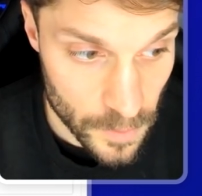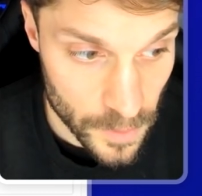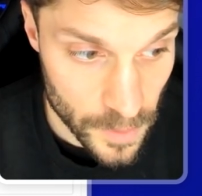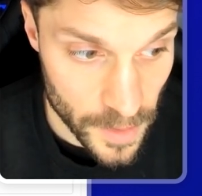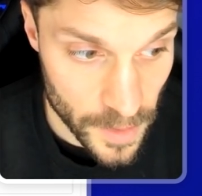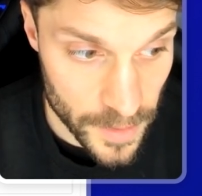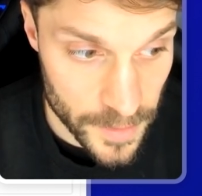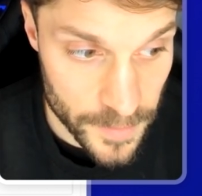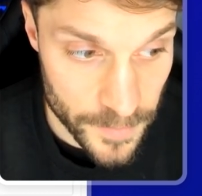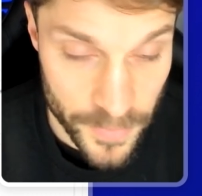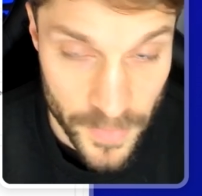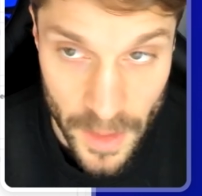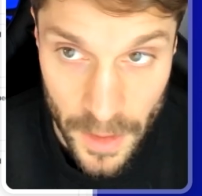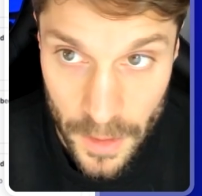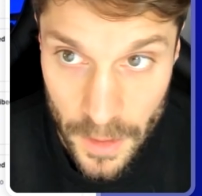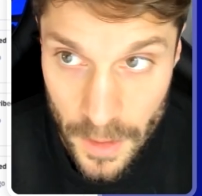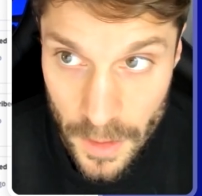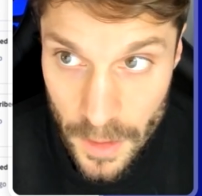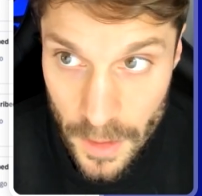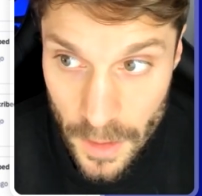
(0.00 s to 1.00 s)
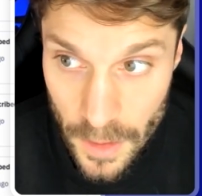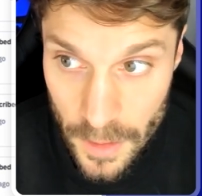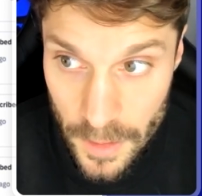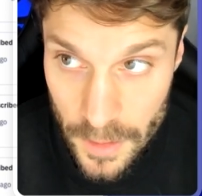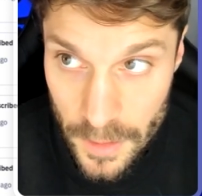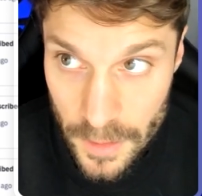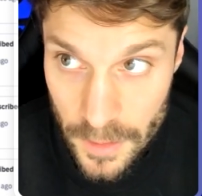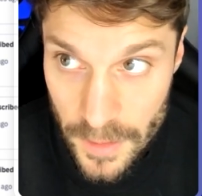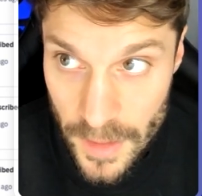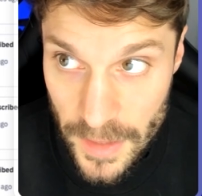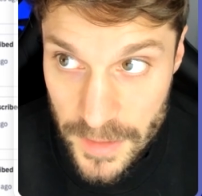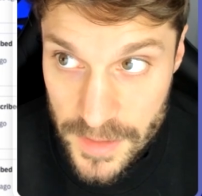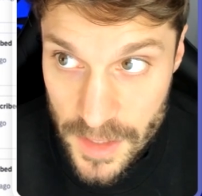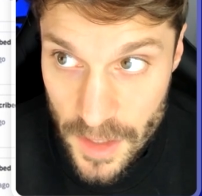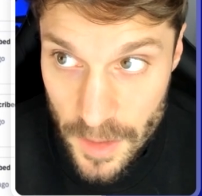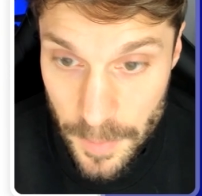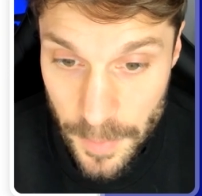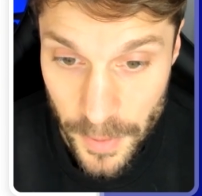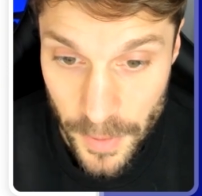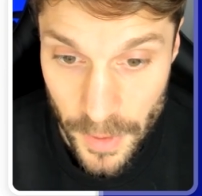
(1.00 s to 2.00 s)
Okay. Next
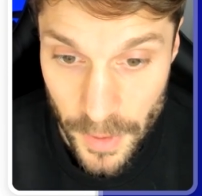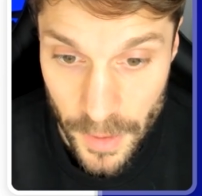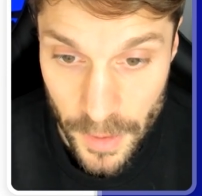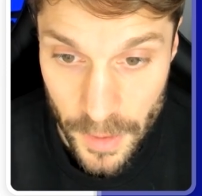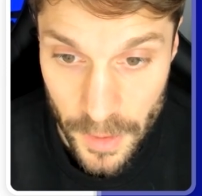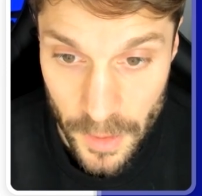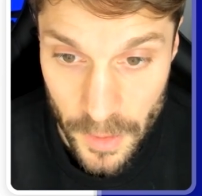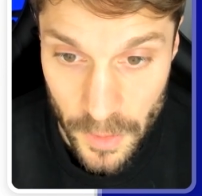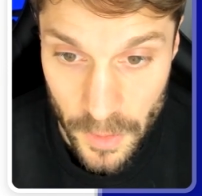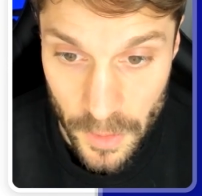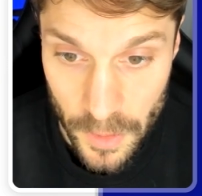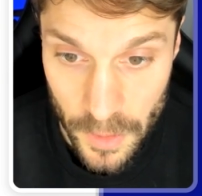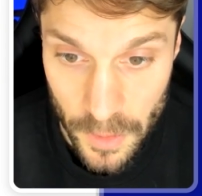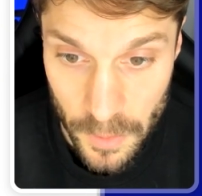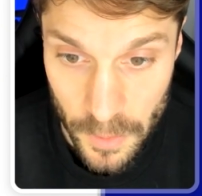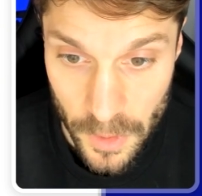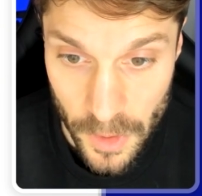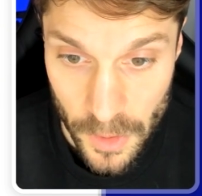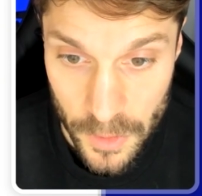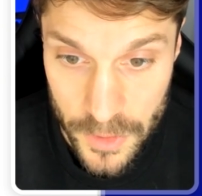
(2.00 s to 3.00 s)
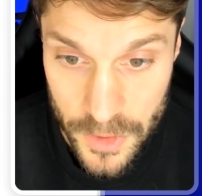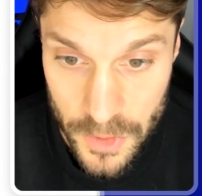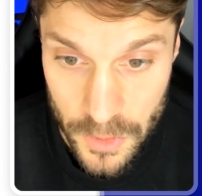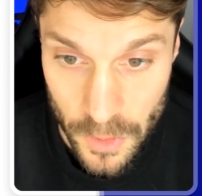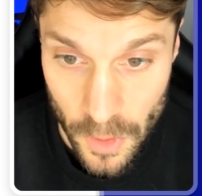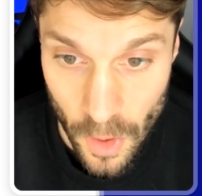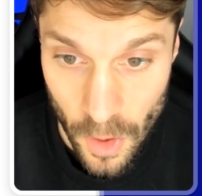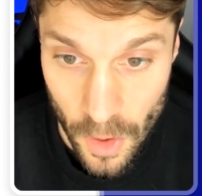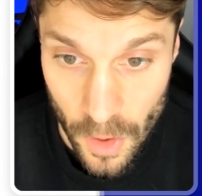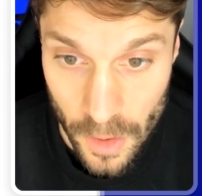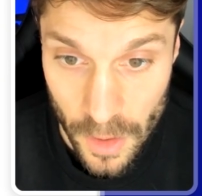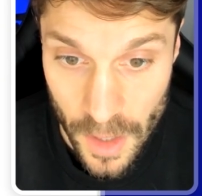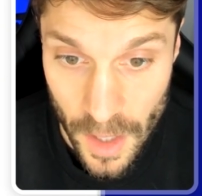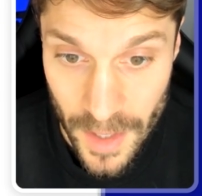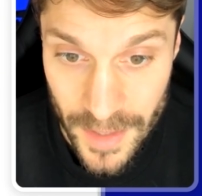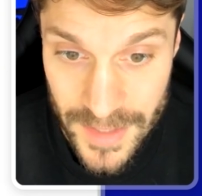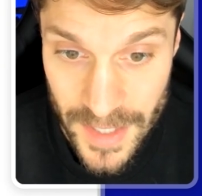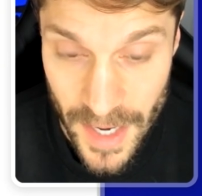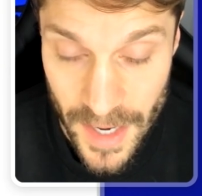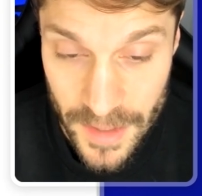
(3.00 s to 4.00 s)
up, we'll go to all
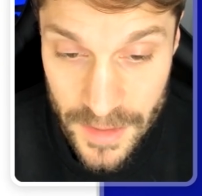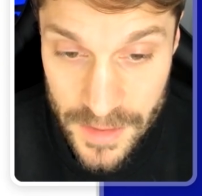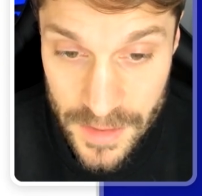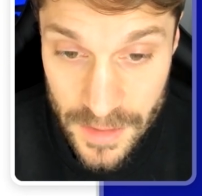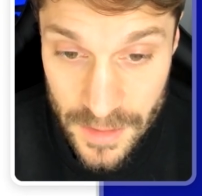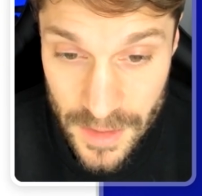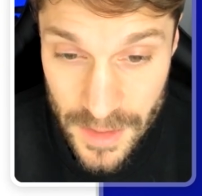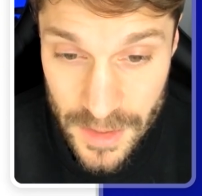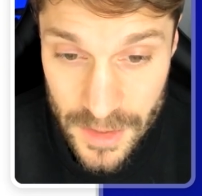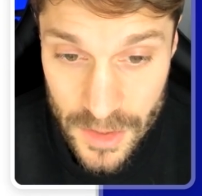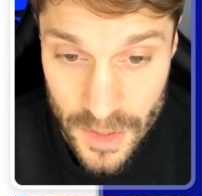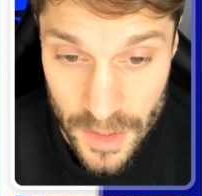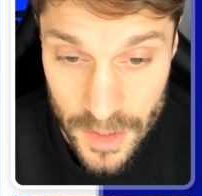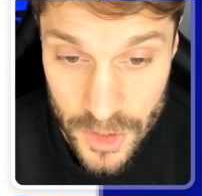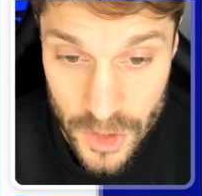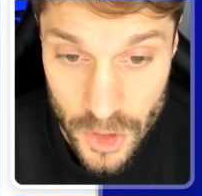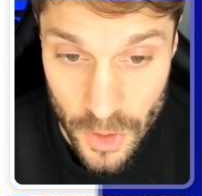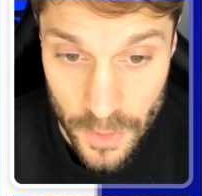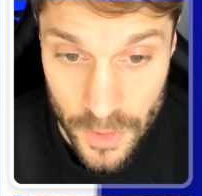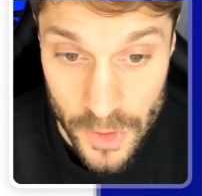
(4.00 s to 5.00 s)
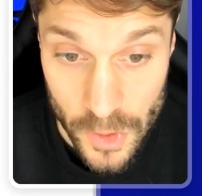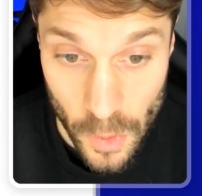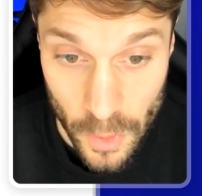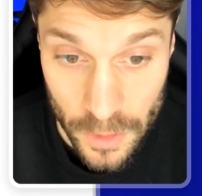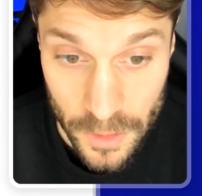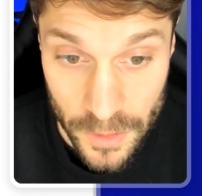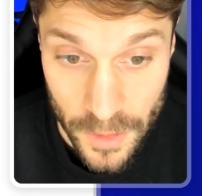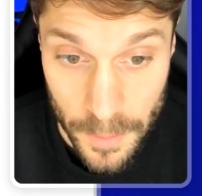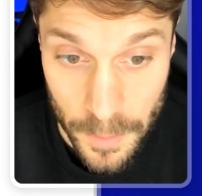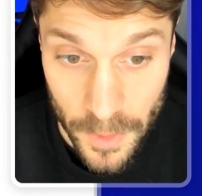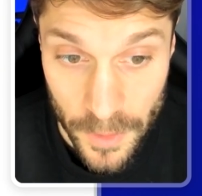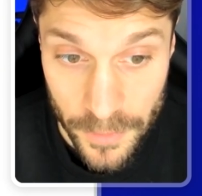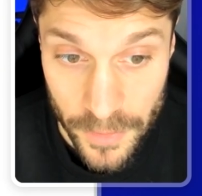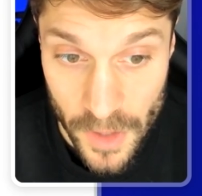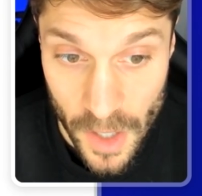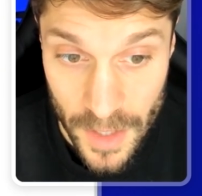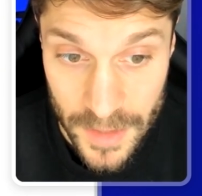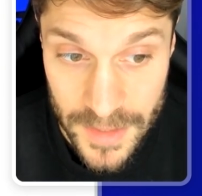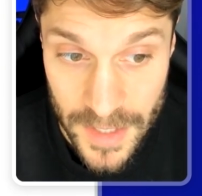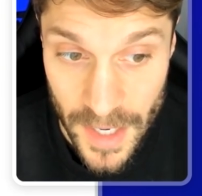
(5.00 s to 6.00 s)
contacts. This is going to show the total number of
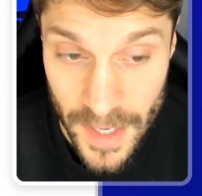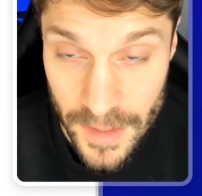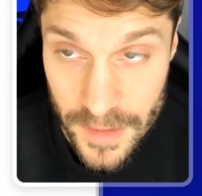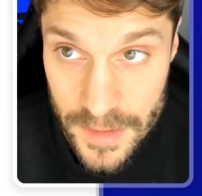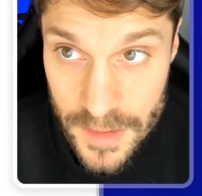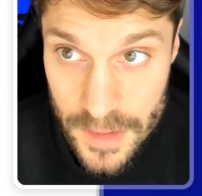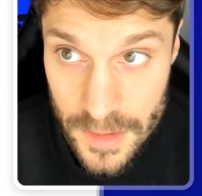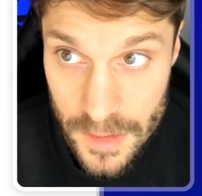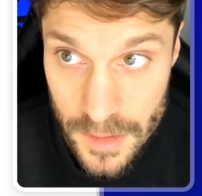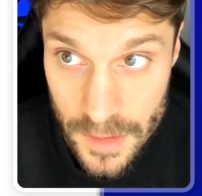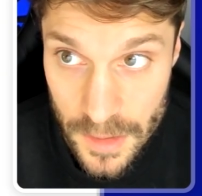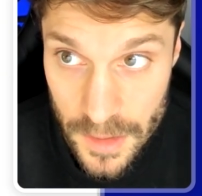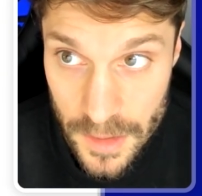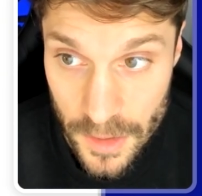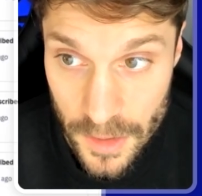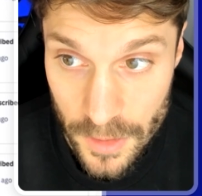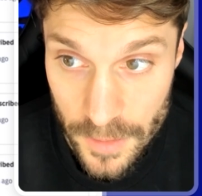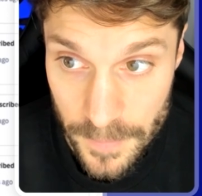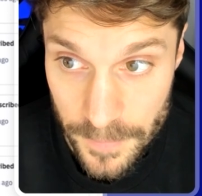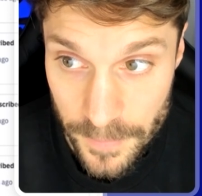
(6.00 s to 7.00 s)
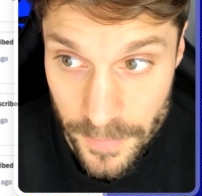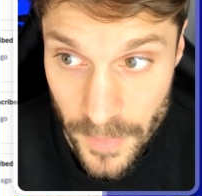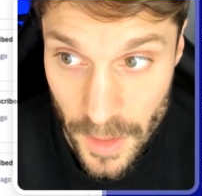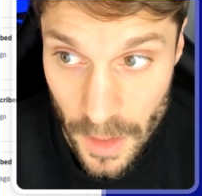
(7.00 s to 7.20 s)
contacts here.